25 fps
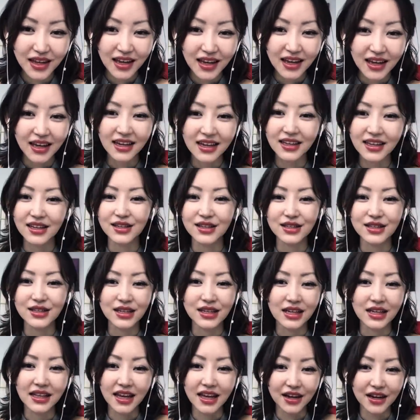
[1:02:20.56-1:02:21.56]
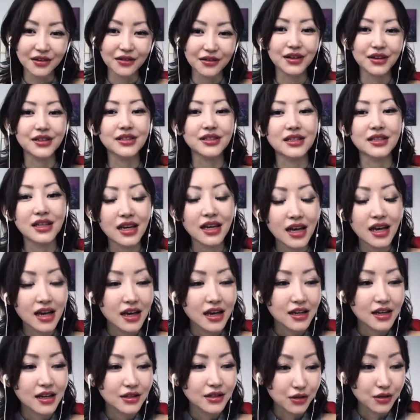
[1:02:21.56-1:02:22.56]
It is hilarious.
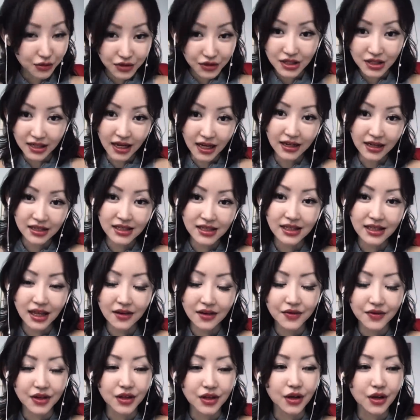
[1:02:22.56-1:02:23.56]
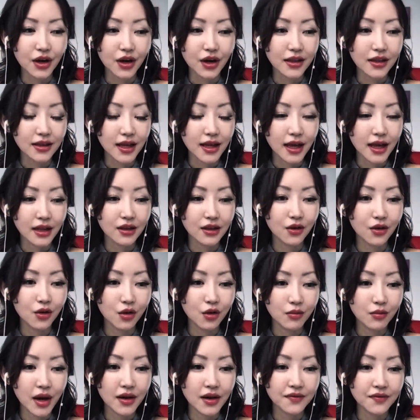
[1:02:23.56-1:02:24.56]
So YouTube can see that video, and then all
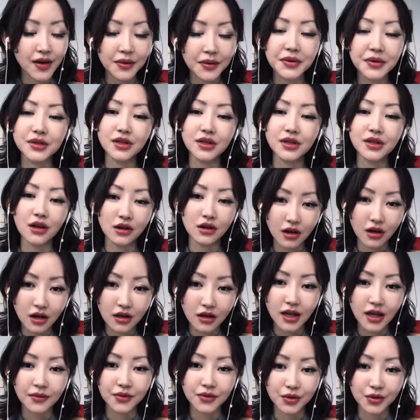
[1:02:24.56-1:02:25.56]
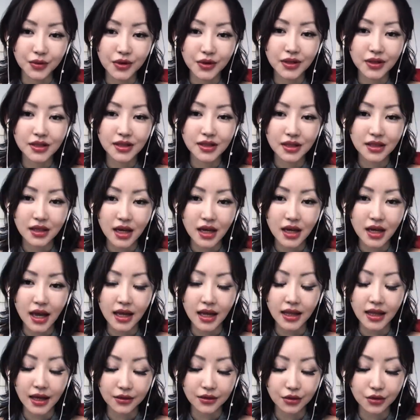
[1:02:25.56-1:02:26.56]
my families are gone afterwards. And
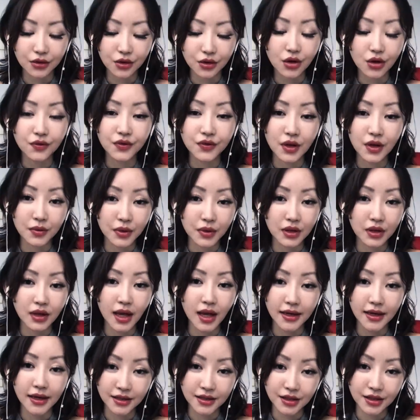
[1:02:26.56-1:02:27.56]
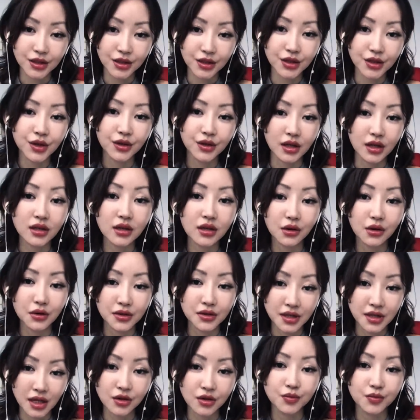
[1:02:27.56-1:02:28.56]
I don't know if they've been executed or
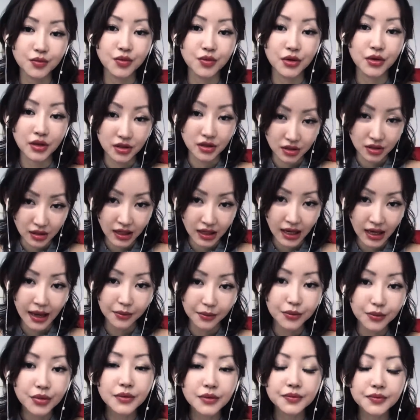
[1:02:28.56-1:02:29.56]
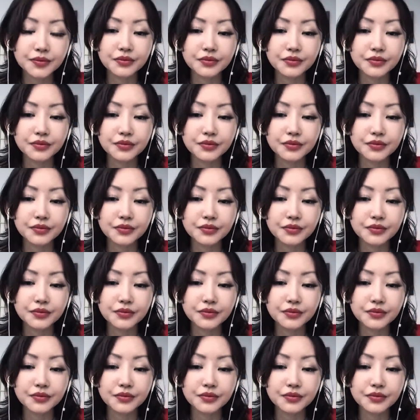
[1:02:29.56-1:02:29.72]
sent to prison camps.